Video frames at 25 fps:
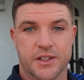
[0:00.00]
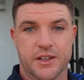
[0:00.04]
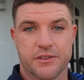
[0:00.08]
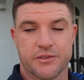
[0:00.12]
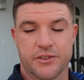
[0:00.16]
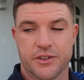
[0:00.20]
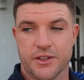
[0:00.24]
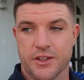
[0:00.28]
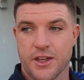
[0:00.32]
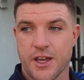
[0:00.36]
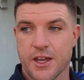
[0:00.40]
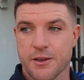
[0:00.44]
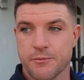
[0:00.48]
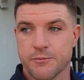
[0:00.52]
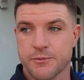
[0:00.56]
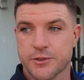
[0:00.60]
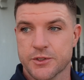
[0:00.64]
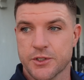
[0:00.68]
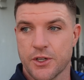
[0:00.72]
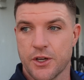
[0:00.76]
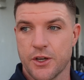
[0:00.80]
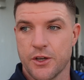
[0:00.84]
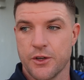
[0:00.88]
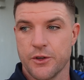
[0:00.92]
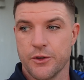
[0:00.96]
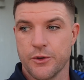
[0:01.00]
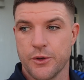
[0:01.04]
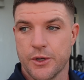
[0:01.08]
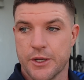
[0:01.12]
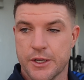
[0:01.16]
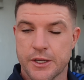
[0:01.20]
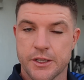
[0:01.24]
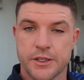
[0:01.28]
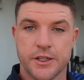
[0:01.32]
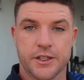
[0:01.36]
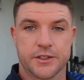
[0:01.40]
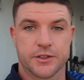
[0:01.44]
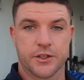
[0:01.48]
leave for the game. So
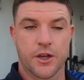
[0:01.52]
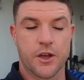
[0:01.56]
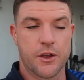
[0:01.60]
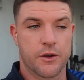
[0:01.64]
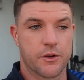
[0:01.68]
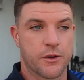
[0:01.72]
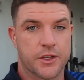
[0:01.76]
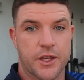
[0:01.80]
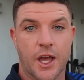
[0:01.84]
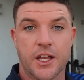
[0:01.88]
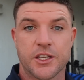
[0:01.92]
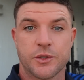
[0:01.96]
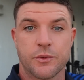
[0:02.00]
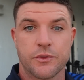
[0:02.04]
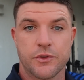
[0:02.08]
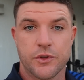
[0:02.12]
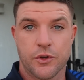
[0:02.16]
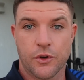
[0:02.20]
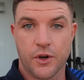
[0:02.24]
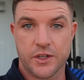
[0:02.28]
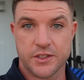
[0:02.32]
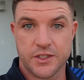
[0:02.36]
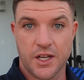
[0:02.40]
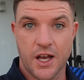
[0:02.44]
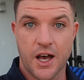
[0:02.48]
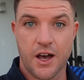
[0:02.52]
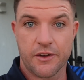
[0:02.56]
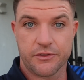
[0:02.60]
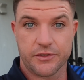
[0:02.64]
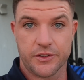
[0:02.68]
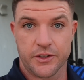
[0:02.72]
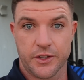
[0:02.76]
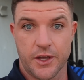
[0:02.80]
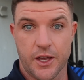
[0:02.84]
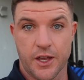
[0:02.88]
let's go. Catching with you guys after the